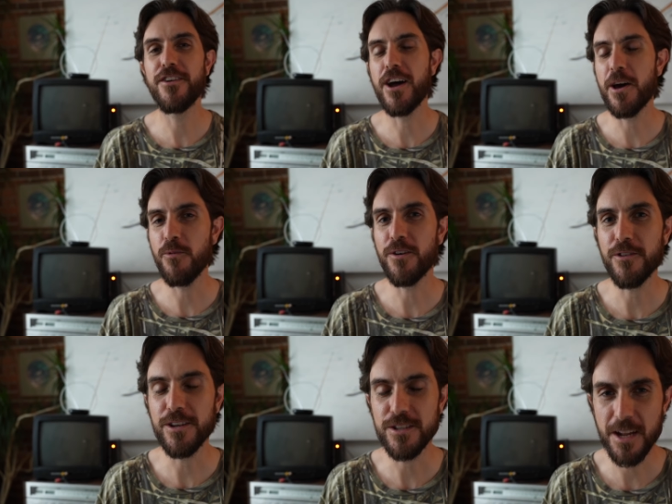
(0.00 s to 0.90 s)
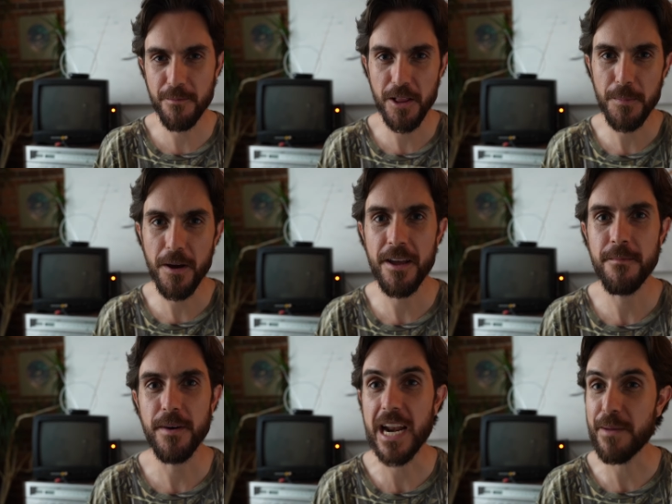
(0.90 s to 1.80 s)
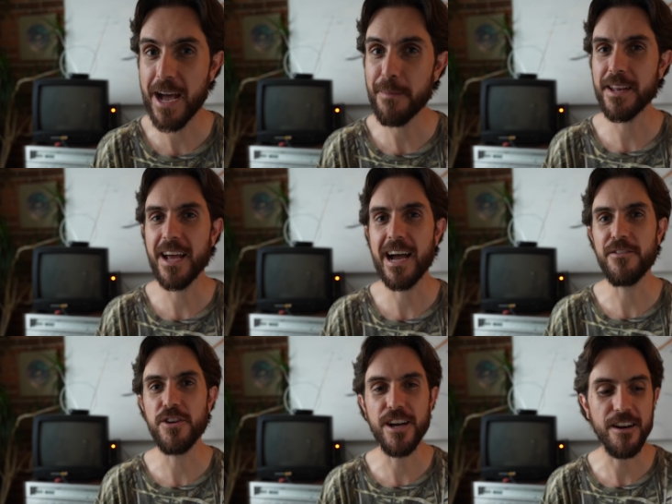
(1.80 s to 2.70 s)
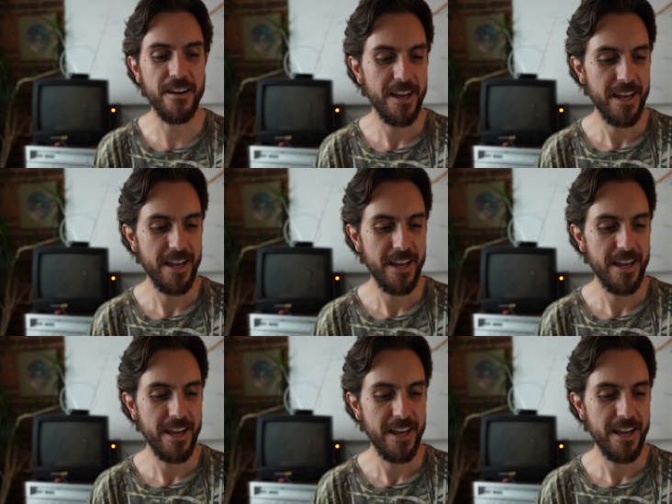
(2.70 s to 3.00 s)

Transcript: an odd one for you to stumble upon, but I'm happy to have you here.